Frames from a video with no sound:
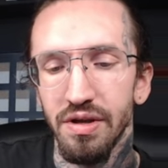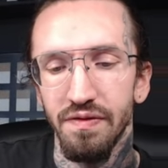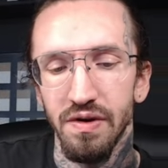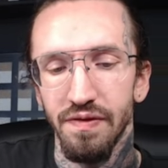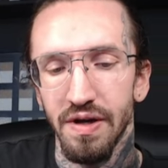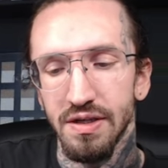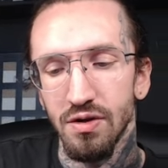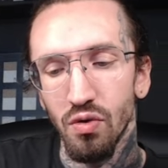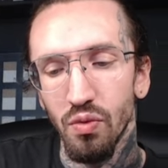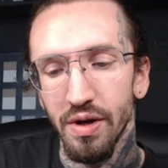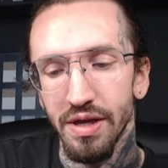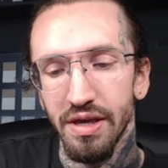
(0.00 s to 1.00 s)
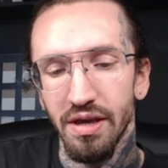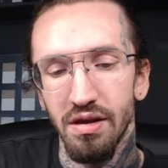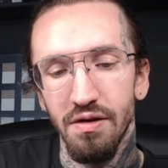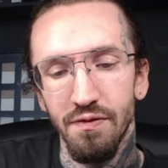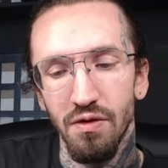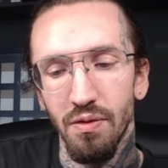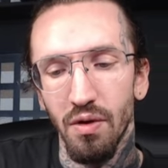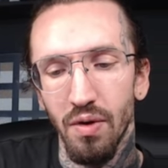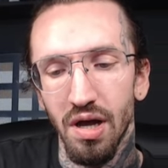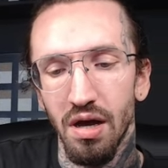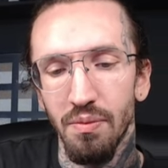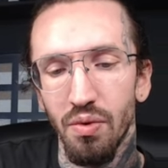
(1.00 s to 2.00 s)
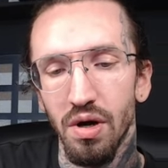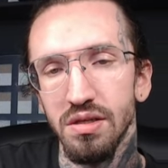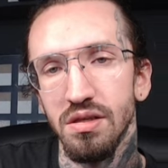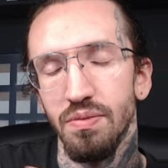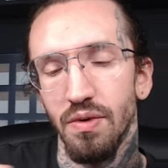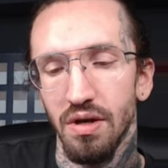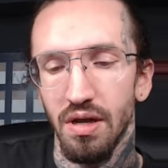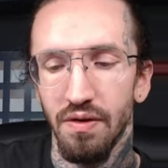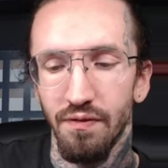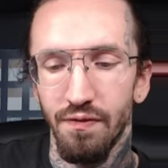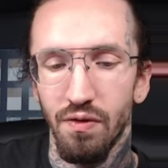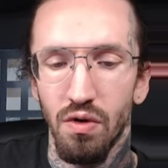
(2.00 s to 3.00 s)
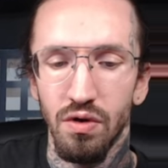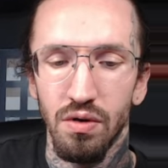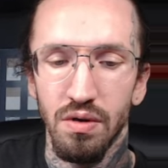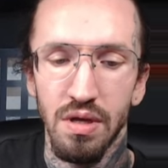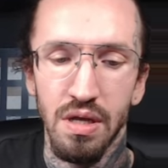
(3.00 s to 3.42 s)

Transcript: even if I don't really care for card prices. But for